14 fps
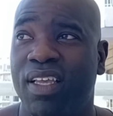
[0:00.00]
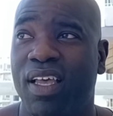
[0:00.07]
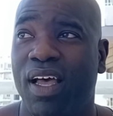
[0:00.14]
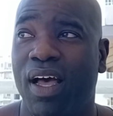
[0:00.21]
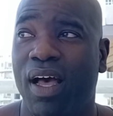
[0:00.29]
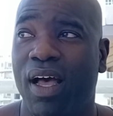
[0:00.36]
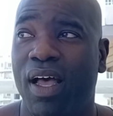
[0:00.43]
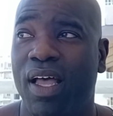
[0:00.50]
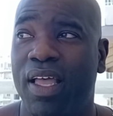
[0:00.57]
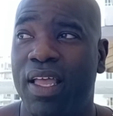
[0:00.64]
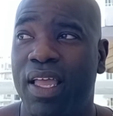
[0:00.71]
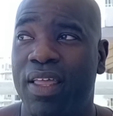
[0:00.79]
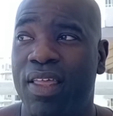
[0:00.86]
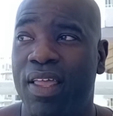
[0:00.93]
Uh,
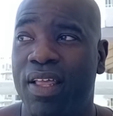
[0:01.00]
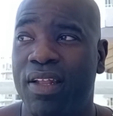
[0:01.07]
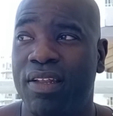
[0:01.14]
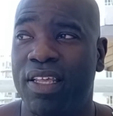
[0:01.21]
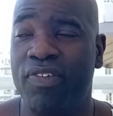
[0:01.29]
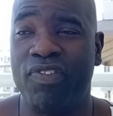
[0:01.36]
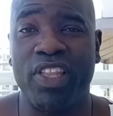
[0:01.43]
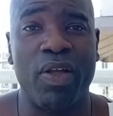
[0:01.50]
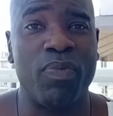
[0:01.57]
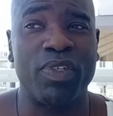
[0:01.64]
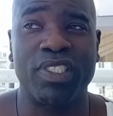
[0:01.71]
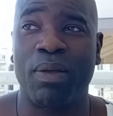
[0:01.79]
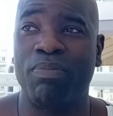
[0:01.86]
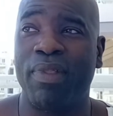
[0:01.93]
and even there was
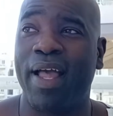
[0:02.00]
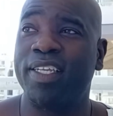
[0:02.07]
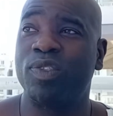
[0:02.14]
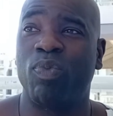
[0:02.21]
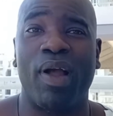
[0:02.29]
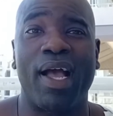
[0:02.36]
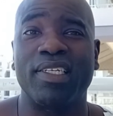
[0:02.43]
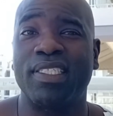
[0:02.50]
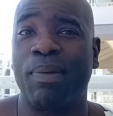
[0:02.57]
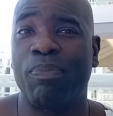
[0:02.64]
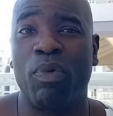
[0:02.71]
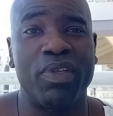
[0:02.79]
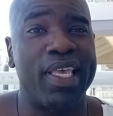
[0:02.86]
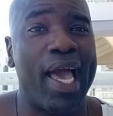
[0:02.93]
some nights where I slept
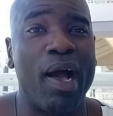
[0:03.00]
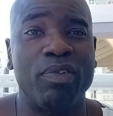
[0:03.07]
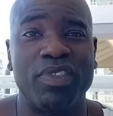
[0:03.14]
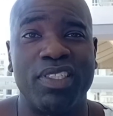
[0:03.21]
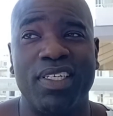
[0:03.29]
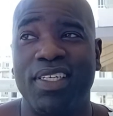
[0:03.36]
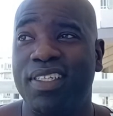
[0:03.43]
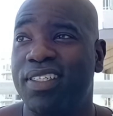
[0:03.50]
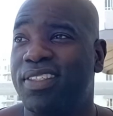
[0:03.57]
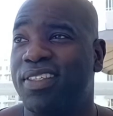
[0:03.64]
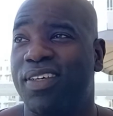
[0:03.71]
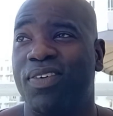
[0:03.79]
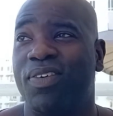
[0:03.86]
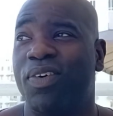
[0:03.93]
on couches
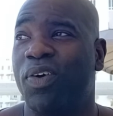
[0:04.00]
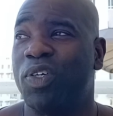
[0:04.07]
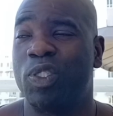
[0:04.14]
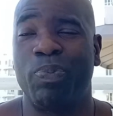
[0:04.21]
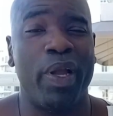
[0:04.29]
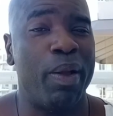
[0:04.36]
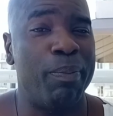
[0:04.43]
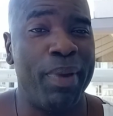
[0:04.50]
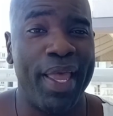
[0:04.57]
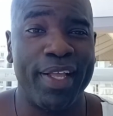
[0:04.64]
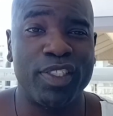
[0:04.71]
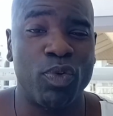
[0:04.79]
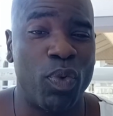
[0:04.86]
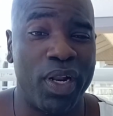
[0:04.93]
or, or spare
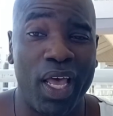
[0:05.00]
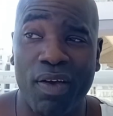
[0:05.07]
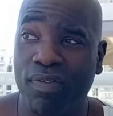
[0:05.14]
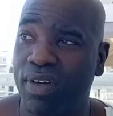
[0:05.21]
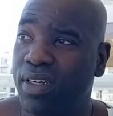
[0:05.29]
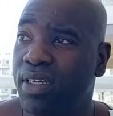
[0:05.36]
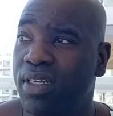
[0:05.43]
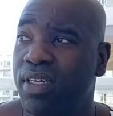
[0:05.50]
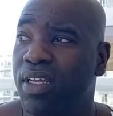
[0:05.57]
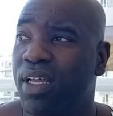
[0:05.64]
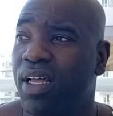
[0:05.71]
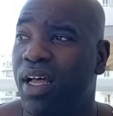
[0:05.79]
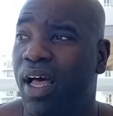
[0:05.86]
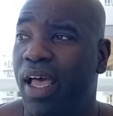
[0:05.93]
beds or whatever,
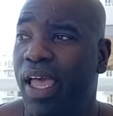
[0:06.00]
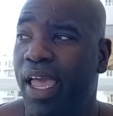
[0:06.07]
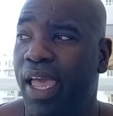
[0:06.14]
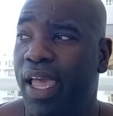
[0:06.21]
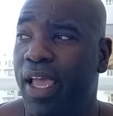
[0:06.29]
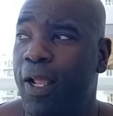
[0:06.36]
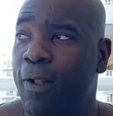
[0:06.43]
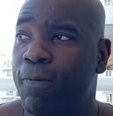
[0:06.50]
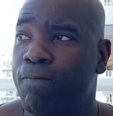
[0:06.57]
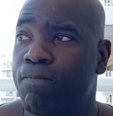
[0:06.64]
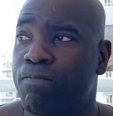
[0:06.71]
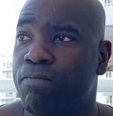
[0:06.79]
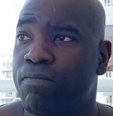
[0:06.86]
and